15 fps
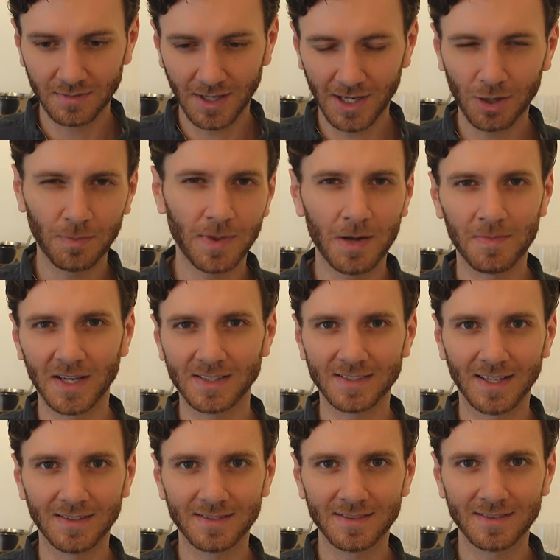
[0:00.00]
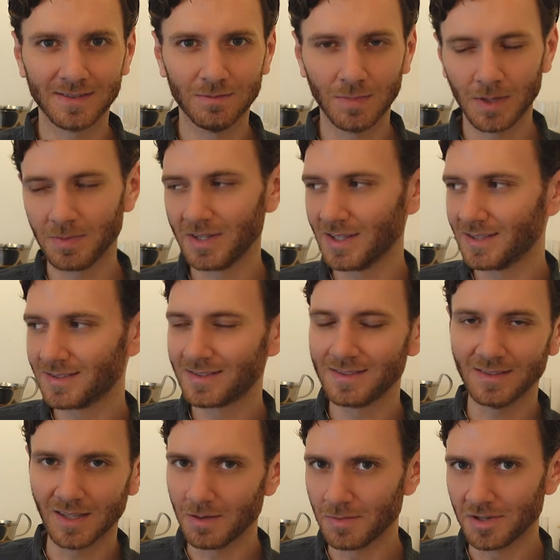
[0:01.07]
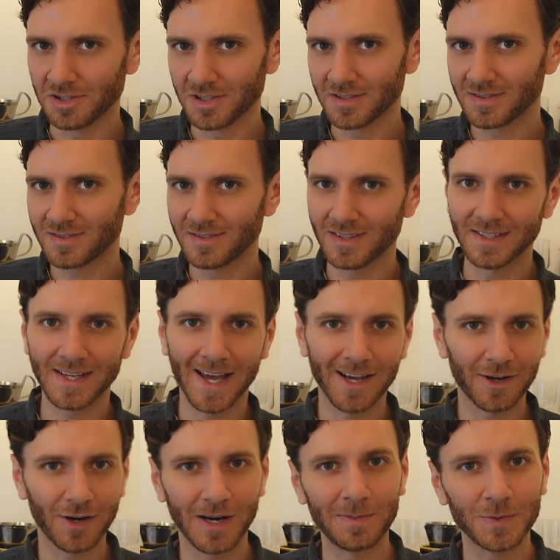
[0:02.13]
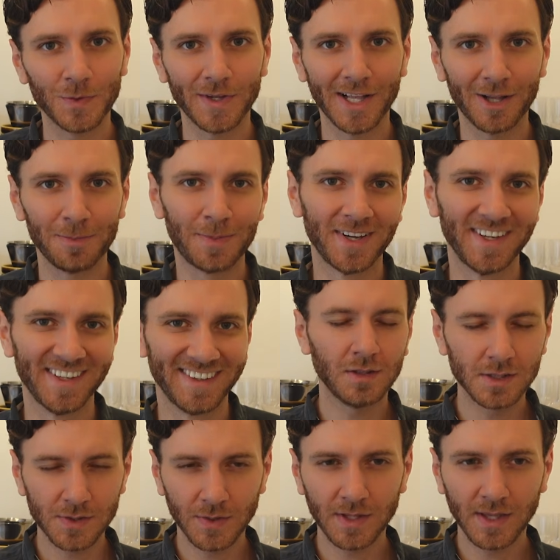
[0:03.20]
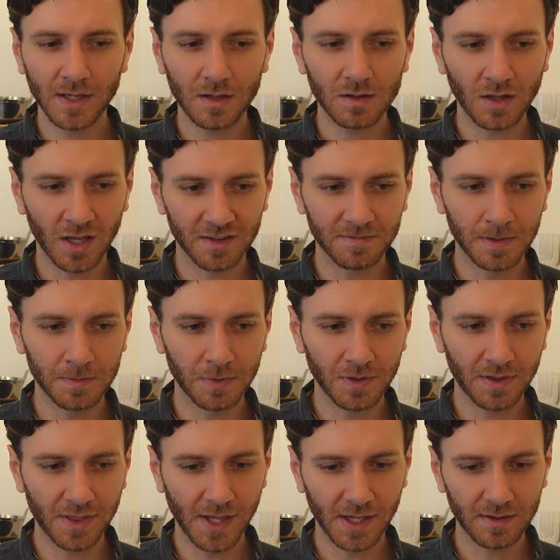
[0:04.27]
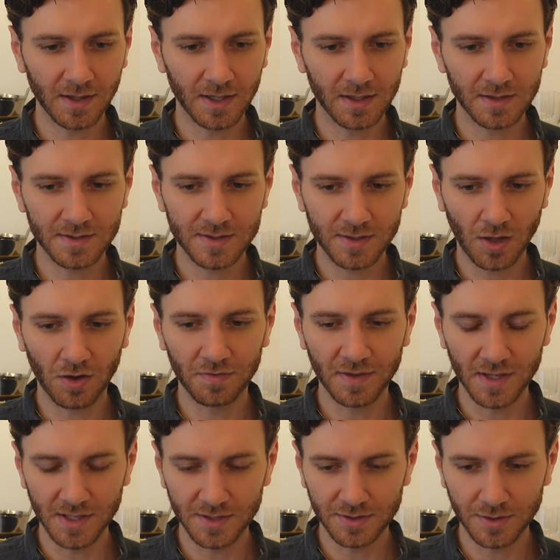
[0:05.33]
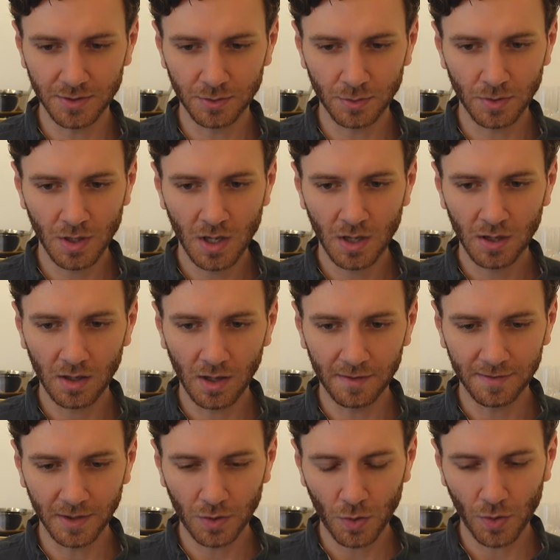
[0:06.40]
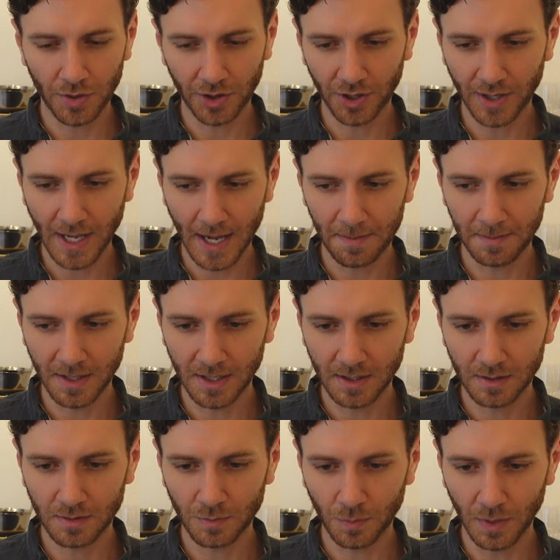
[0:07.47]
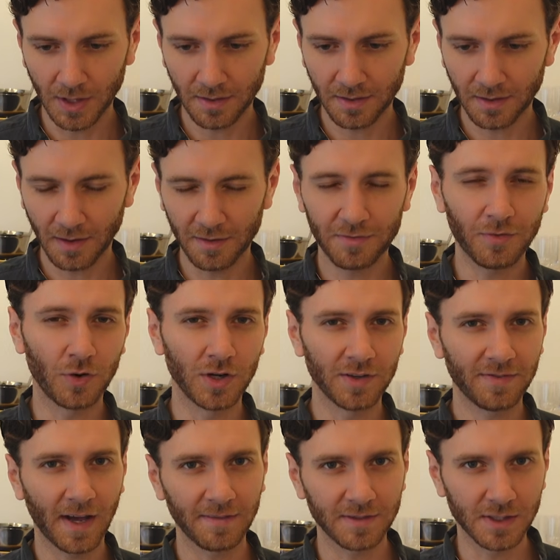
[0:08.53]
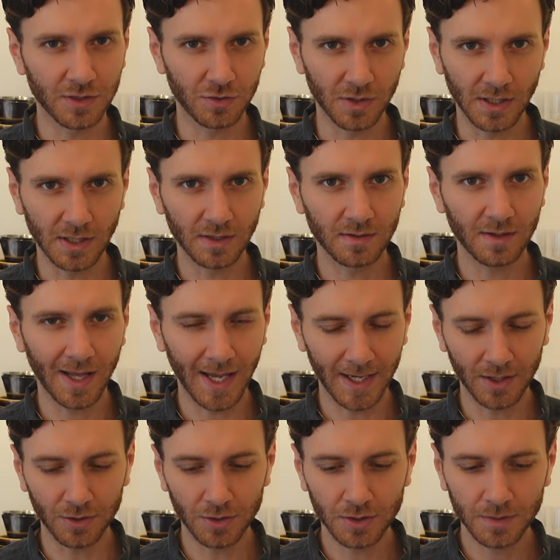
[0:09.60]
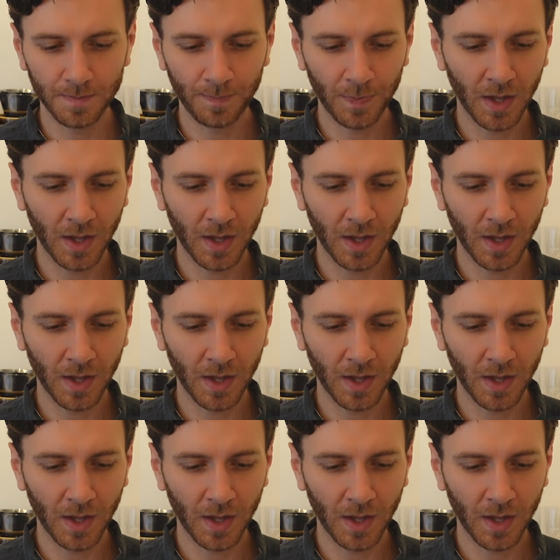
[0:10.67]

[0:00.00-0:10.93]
I hope that makes sense. Maybe these images and diagrams will help. Also, I think a lot of people think they can solve the issue of a corner cabinet with a 45-degree angle.